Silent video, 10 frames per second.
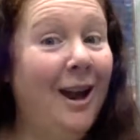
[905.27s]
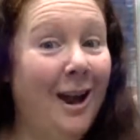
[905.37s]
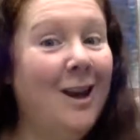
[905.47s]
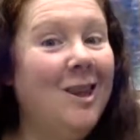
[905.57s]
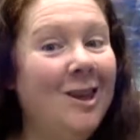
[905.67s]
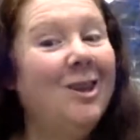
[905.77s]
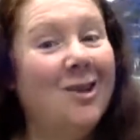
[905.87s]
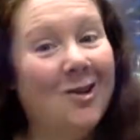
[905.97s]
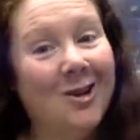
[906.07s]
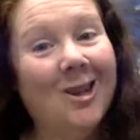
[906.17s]
And I think
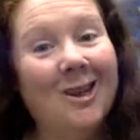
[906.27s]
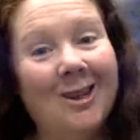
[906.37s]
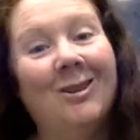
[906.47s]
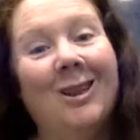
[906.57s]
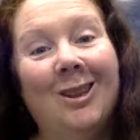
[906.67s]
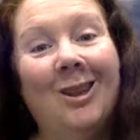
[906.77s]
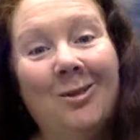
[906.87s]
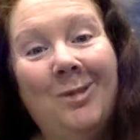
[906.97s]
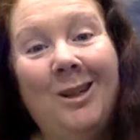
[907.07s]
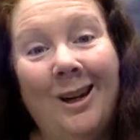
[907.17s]
there's really something that
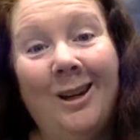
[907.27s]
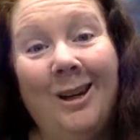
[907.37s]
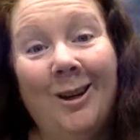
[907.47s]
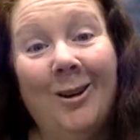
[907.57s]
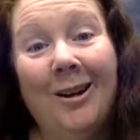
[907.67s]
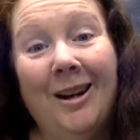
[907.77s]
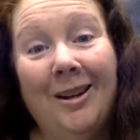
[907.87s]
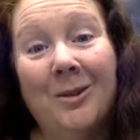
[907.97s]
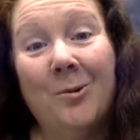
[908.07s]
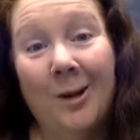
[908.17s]
could be done here in
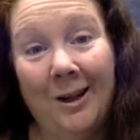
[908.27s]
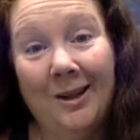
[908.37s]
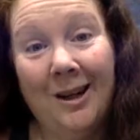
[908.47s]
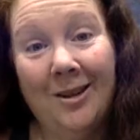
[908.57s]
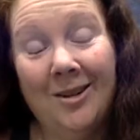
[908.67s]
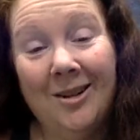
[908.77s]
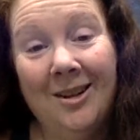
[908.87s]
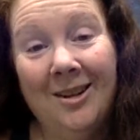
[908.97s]
us working together.